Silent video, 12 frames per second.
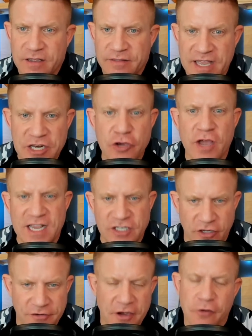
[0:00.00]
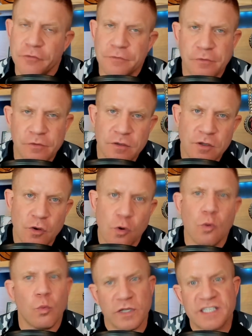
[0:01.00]
then you guys all know
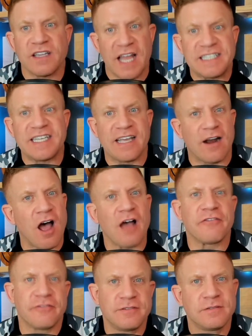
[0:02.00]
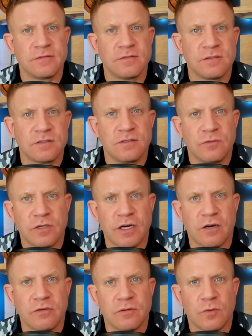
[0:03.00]
what's it like to get off, you
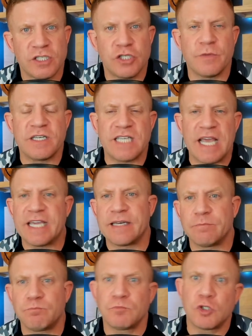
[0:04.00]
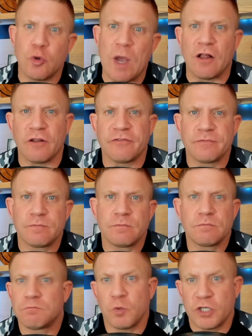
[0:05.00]
know, once you've been taking 12,
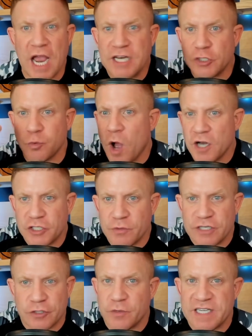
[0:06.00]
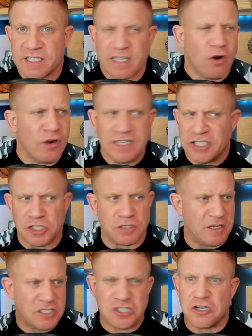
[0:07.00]
which I just walked you into easily. Or let's
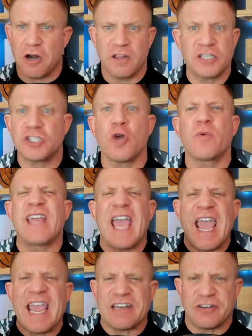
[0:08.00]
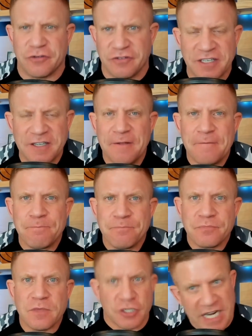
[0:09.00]
go with 8, dude.
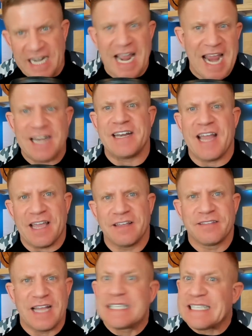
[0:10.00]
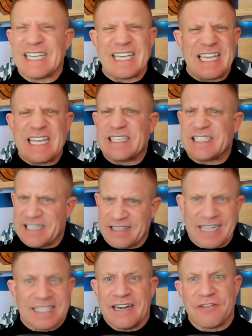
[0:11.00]
You're taking 8 a day. That's easy.
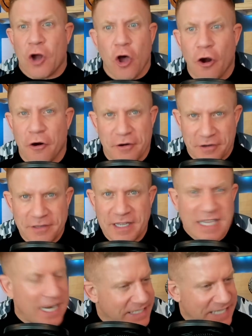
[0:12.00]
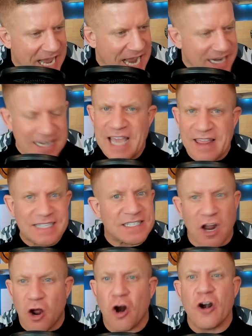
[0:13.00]
That's not even hard. Like getting to 8 a day, that's
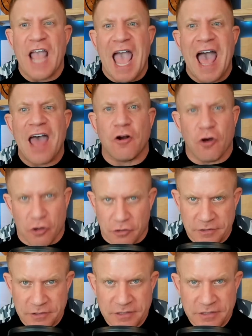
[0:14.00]
not hard at all.